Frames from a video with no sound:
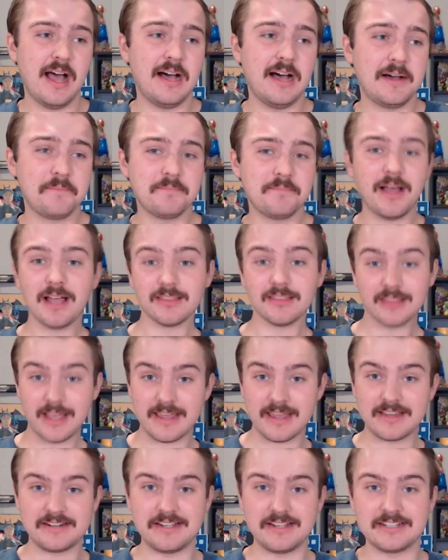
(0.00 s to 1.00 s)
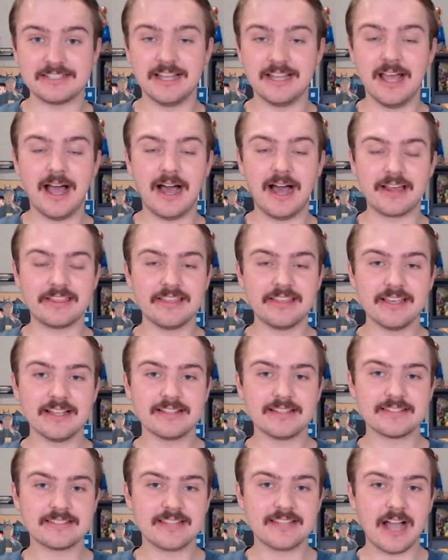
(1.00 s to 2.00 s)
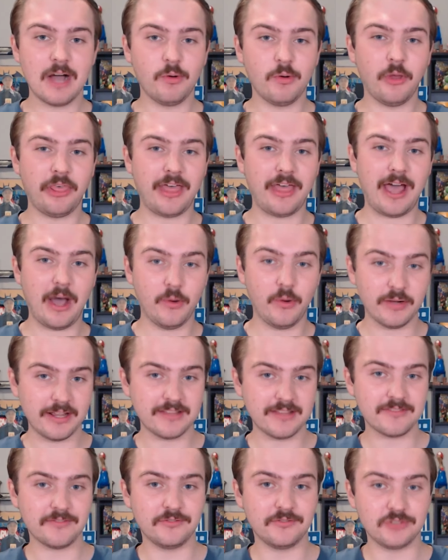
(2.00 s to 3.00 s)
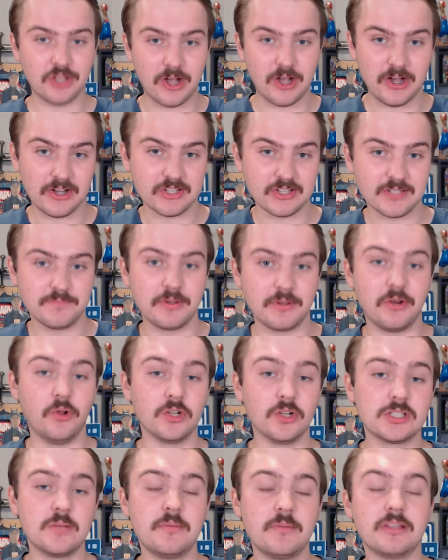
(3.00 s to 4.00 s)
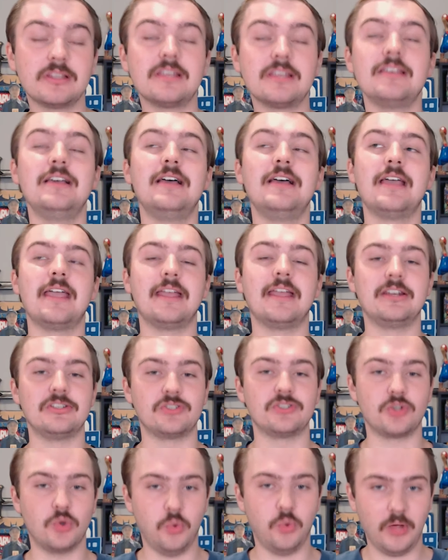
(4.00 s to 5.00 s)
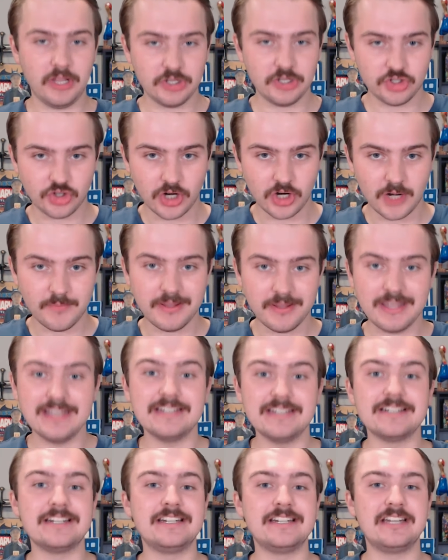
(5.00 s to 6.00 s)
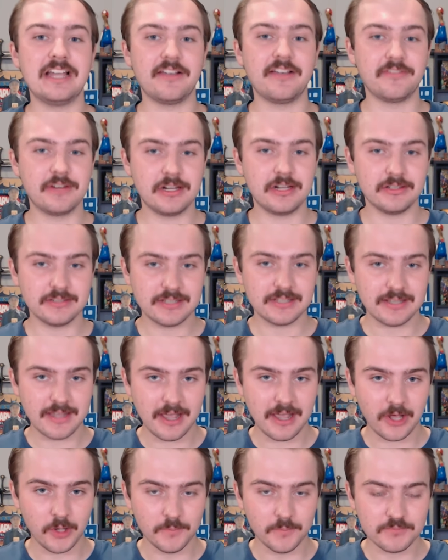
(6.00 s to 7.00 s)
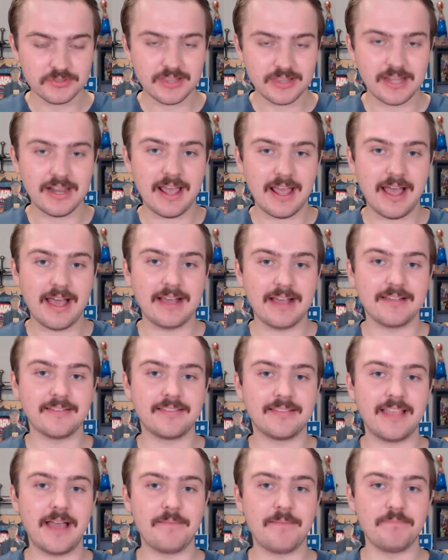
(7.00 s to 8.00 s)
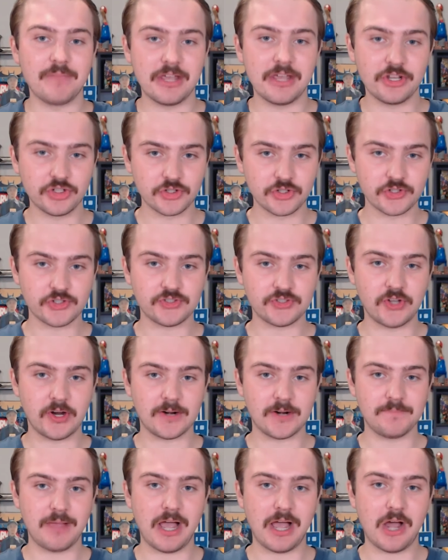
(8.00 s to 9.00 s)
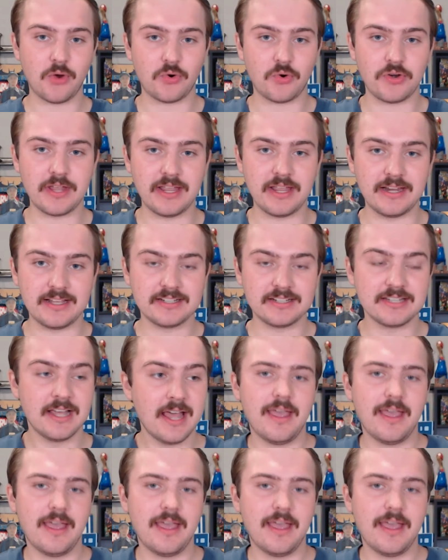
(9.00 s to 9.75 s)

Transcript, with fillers: um, I liked it. I think it's not without its flaws, but ultimately it is quite charming. It definitely helps that it has that major star power in it